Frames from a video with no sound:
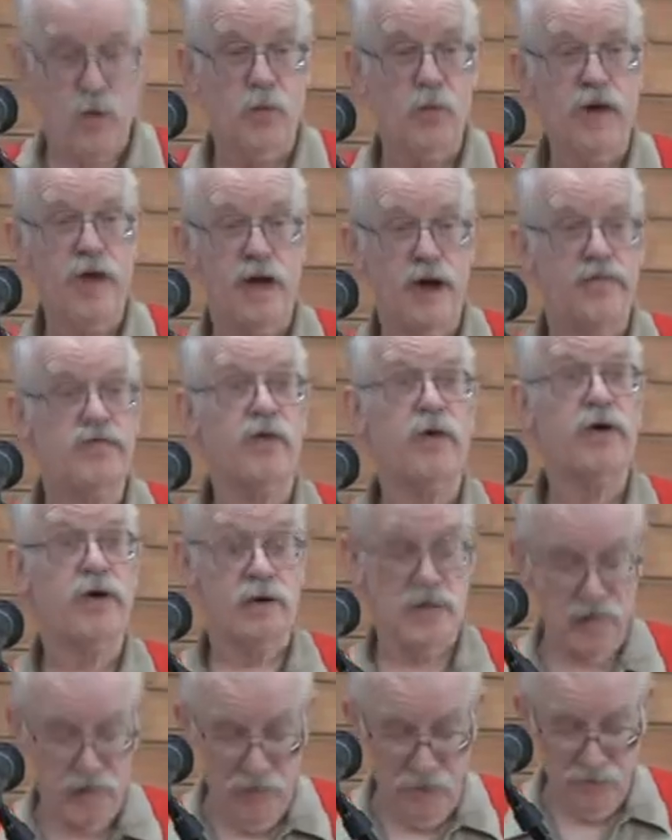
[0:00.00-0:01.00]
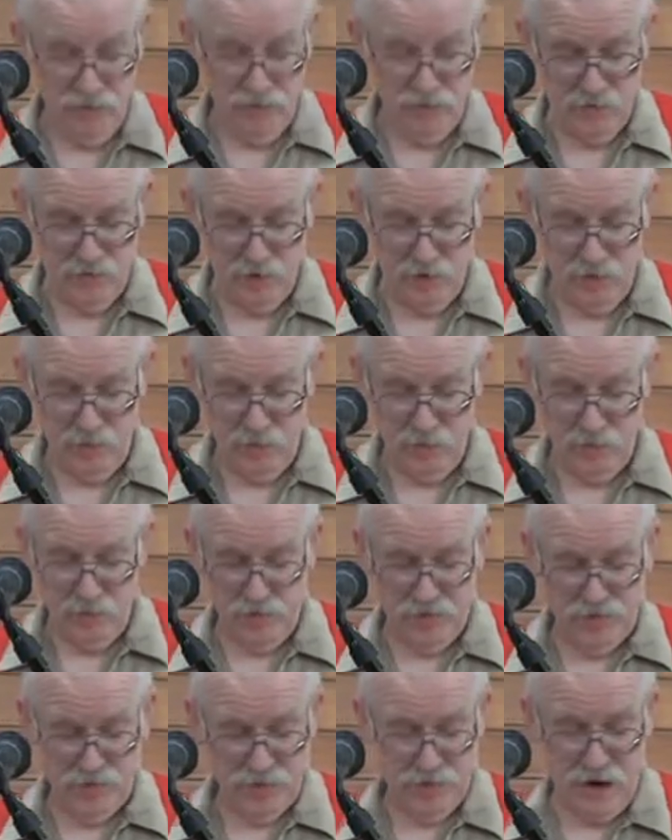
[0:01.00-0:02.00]
we have worked closely
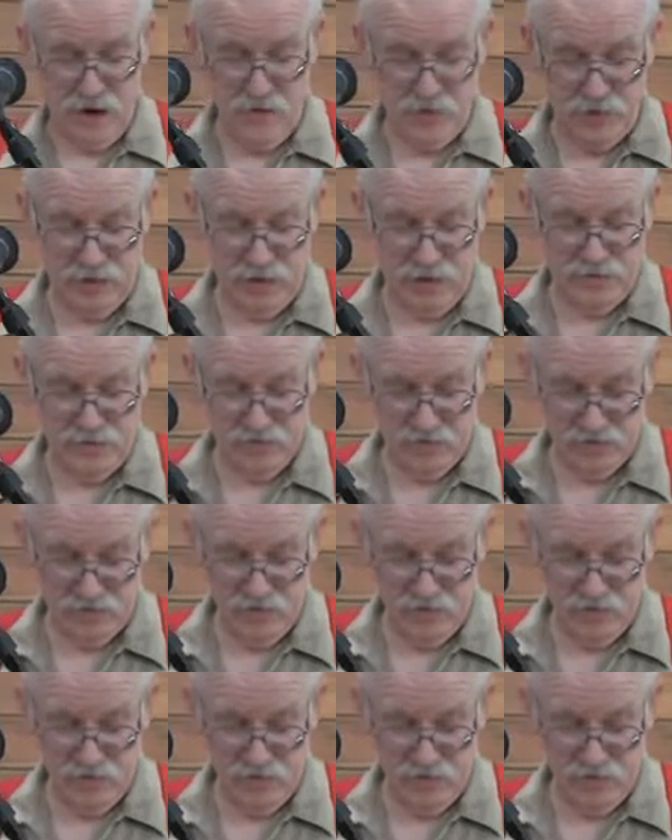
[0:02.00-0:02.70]
with the Narragansett